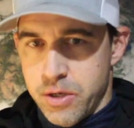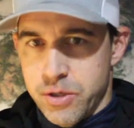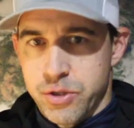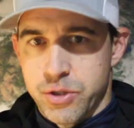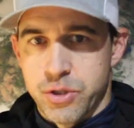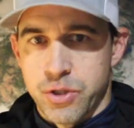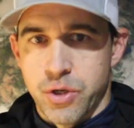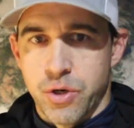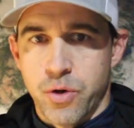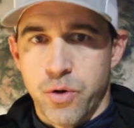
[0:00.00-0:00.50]

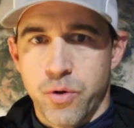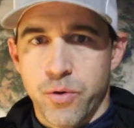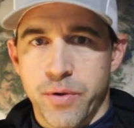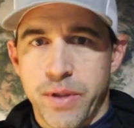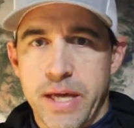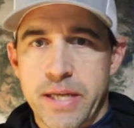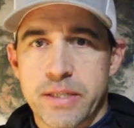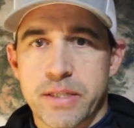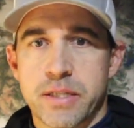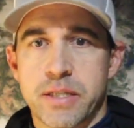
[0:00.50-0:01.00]
So
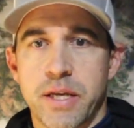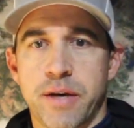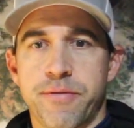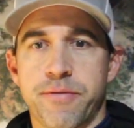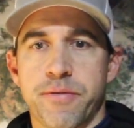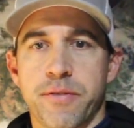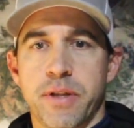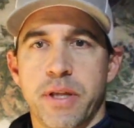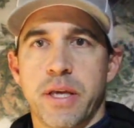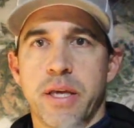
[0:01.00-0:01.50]
that's
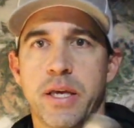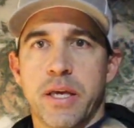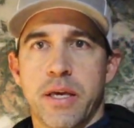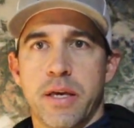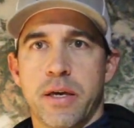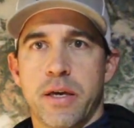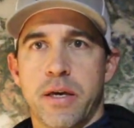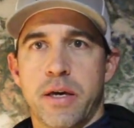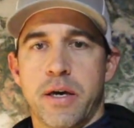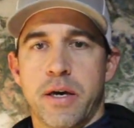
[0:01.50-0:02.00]

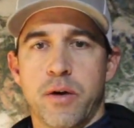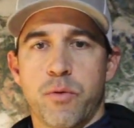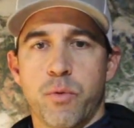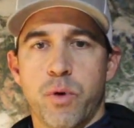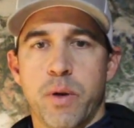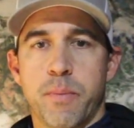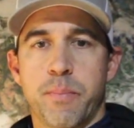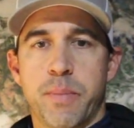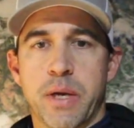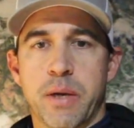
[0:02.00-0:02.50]
definitely
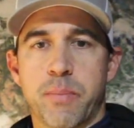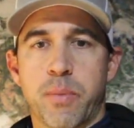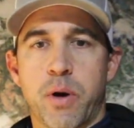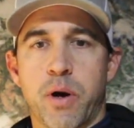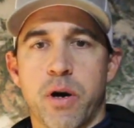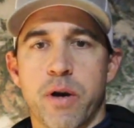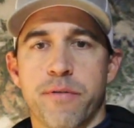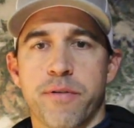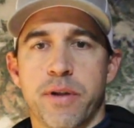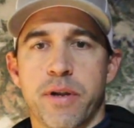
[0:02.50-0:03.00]
one big
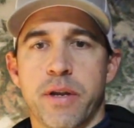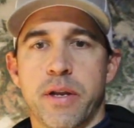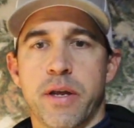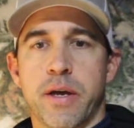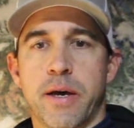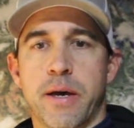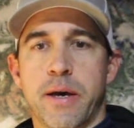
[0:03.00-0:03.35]
part of it.